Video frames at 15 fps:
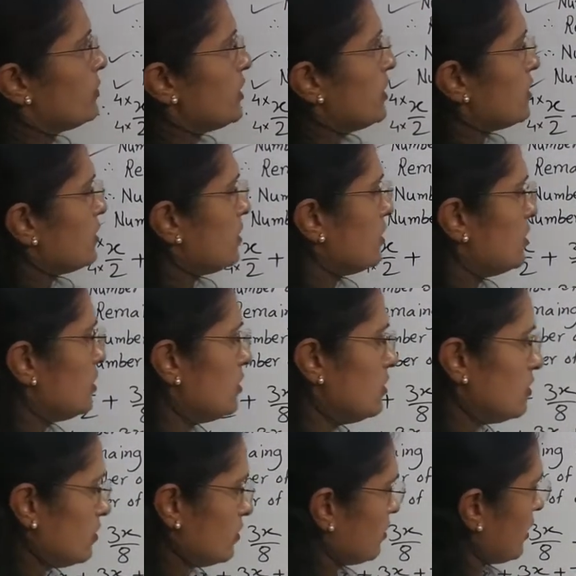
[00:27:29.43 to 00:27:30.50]
deer in the
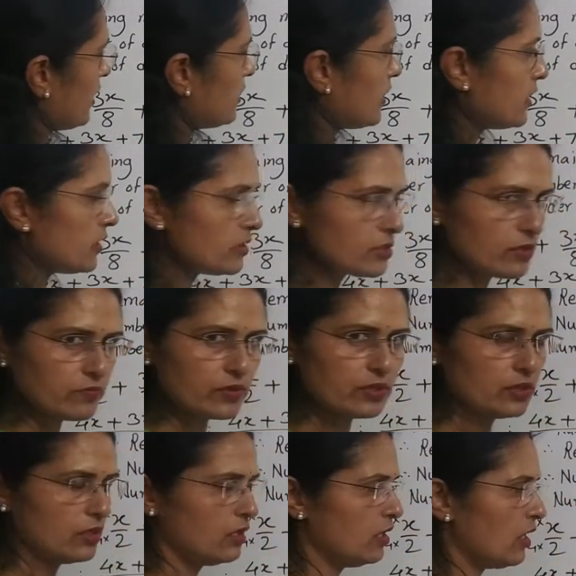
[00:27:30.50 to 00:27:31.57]
herd, and that is our
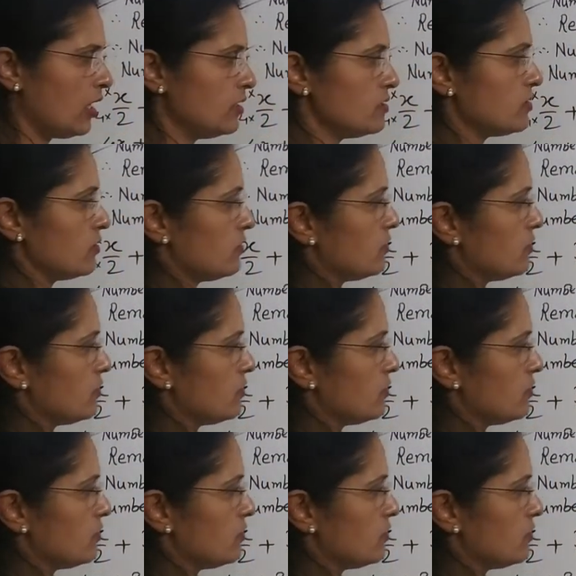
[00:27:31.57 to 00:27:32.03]
answer.